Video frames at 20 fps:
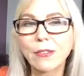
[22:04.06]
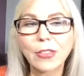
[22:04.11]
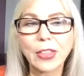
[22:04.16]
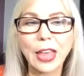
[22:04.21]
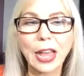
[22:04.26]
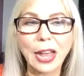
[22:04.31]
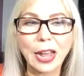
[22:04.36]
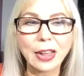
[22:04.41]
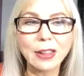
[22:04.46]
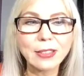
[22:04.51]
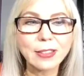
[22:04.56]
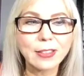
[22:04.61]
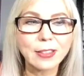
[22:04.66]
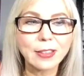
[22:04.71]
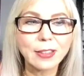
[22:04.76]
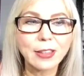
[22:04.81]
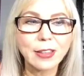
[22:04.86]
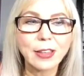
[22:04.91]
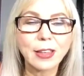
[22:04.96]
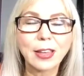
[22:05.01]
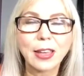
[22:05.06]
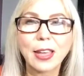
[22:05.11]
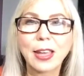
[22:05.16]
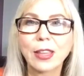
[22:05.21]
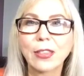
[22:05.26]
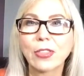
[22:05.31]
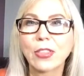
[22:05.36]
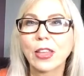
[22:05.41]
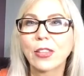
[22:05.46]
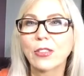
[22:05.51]
that,
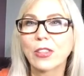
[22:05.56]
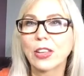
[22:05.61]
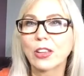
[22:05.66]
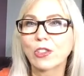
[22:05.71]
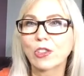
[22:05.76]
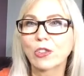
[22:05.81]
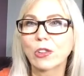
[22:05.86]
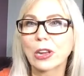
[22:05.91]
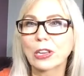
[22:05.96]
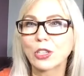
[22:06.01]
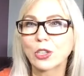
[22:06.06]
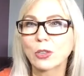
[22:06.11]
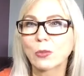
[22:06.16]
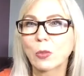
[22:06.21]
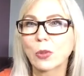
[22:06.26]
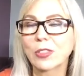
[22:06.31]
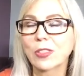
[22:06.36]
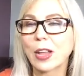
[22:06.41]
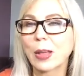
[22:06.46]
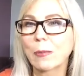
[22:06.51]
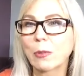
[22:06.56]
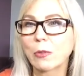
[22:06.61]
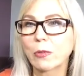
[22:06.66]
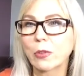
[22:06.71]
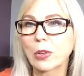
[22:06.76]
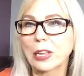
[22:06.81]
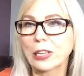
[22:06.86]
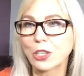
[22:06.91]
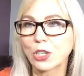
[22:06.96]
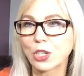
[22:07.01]
and then the interaction, what type of
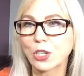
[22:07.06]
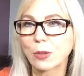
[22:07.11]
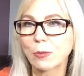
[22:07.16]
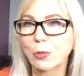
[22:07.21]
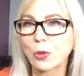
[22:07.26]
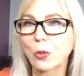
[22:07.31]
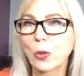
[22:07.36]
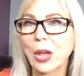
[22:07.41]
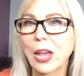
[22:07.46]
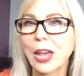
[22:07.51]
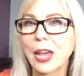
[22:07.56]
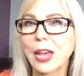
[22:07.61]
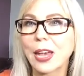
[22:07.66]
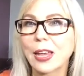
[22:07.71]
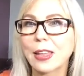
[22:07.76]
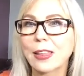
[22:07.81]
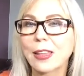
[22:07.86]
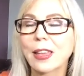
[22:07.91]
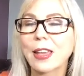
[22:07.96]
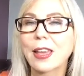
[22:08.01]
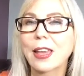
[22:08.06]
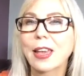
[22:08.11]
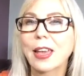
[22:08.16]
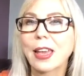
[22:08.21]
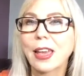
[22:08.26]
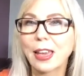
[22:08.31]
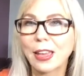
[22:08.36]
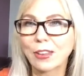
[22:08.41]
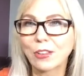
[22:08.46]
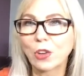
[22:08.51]
relationship you had,
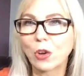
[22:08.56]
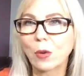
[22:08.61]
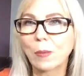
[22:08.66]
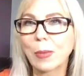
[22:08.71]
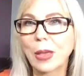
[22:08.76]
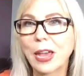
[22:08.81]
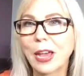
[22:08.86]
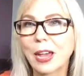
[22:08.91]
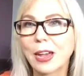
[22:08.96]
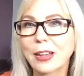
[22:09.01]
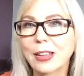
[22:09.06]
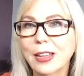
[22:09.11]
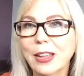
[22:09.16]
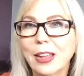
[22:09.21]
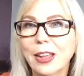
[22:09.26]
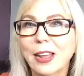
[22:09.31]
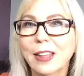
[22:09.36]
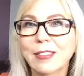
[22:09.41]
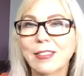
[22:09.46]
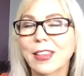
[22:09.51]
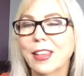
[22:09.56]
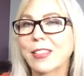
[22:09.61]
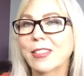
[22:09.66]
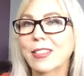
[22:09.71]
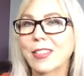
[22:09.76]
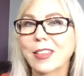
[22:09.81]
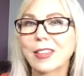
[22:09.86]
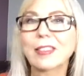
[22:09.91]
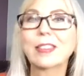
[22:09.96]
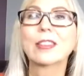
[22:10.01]
and go back and say,
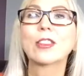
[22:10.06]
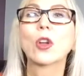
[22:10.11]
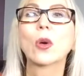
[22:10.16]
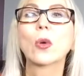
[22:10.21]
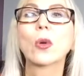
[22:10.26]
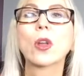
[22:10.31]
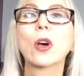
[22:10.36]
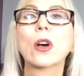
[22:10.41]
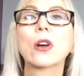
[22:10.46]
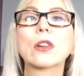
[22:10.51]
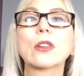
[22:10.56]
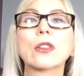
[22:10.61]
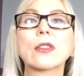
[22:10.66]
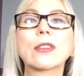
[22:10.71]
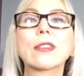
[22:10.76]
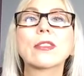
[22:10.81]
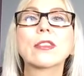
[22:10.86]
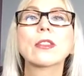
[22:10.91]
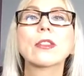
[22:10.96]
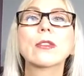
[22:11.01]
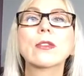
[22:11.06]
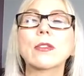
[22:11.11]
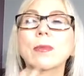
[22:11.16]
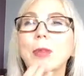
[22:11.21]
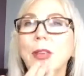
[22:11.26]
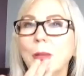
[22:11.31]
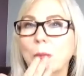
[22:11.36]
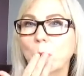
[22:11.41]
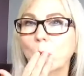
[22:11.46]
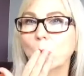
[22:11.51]
this no longer serves
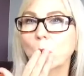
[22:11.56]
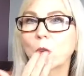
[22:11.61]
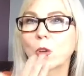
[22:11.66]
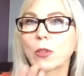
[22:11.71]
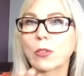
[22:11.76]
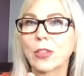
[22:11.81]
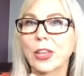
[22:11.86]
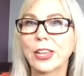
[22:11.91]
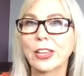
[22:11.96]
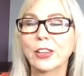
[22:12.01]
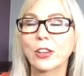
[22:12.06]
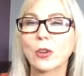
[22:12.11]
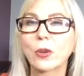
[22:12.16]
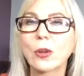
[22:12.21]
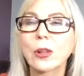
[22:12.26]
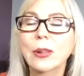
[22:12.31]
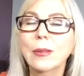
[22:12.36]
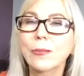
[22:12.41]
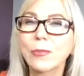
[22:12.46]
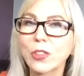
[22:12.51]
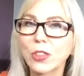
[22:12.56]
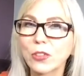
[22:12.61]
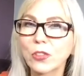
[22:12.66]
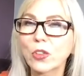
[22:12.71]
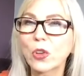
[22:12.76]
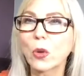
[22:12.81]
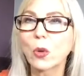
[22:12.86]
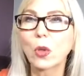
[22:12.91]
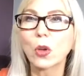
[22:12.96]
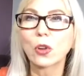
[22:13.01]
me. Thank you. This
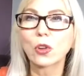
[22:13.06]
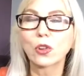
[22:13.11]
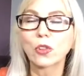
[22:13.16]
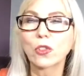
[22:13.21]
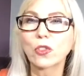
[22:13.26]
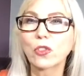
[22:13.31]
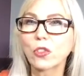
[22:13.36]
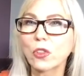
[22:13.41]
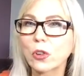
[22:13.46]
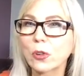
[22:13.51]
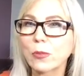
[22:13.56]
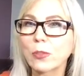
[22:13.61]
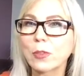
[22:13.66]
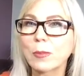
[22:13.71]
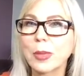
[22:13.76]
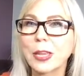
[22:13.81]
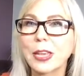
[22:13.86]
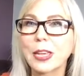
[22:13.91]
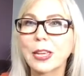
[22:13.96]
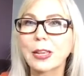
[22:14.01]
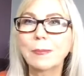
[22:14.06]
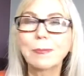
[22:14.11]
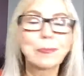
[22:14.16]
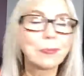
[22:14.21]
no longer serves me.